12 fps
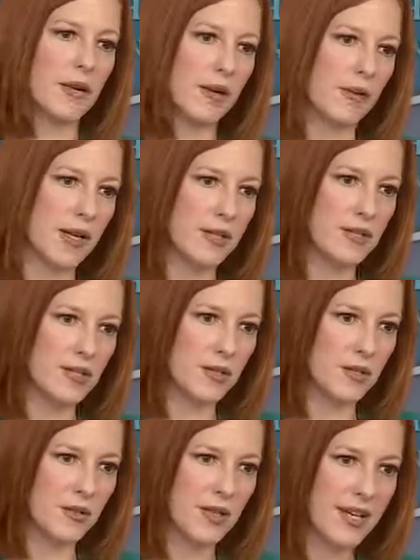are going
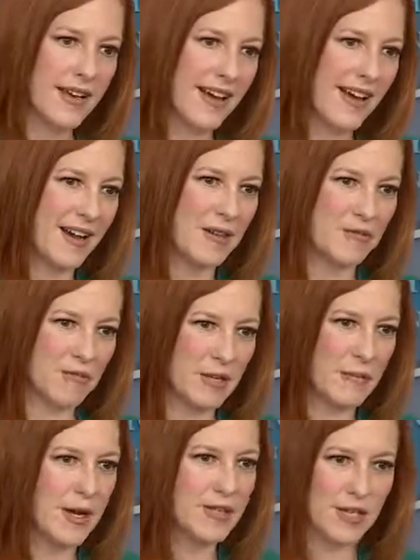to
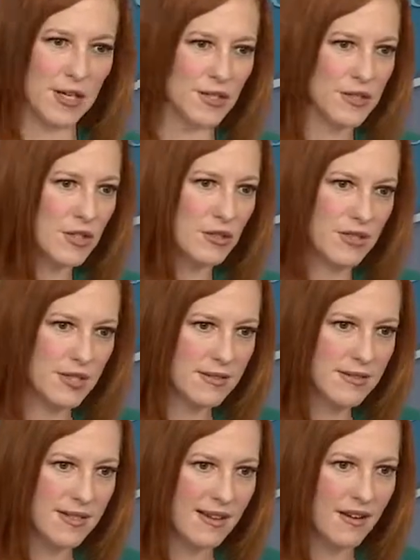rebuild our
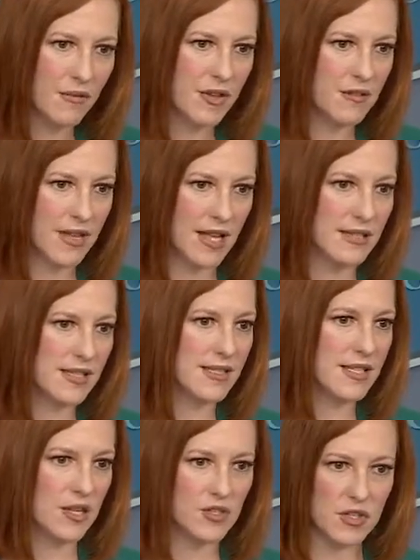institutions, whether that's the
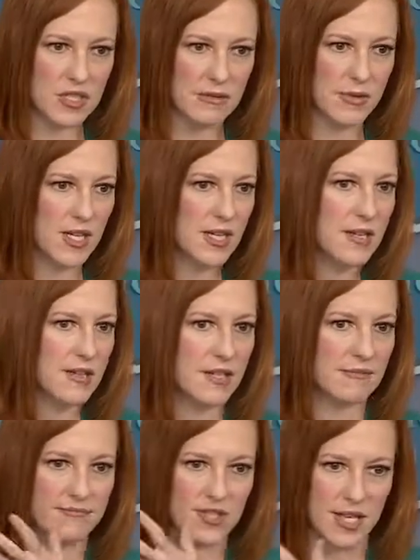intelligence community,
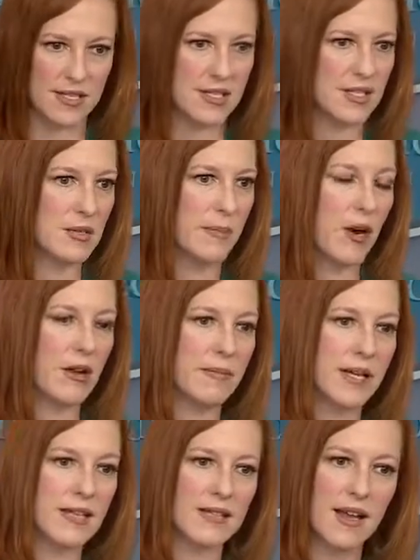the Justice
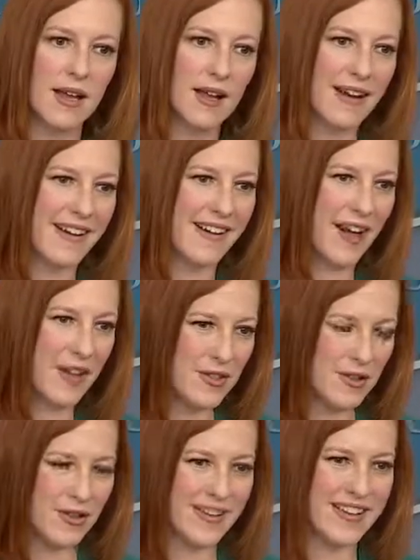Department,
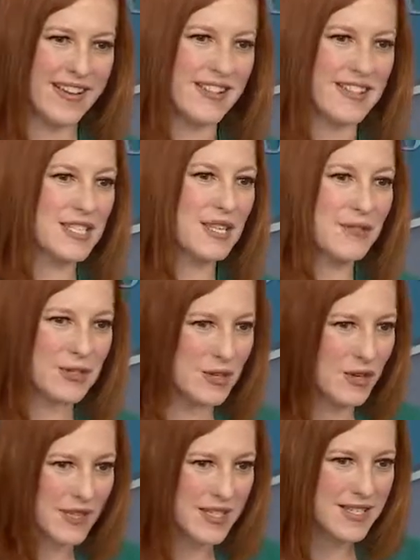the civil
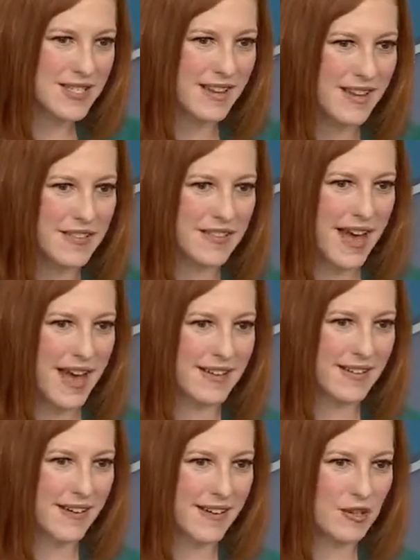service who
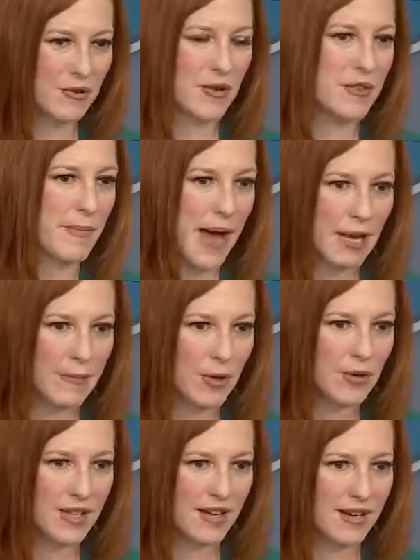are the
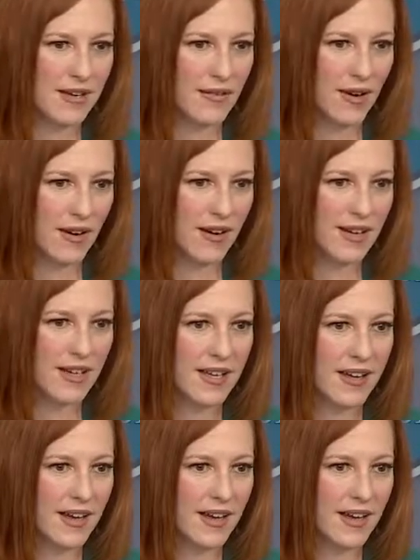backbone of our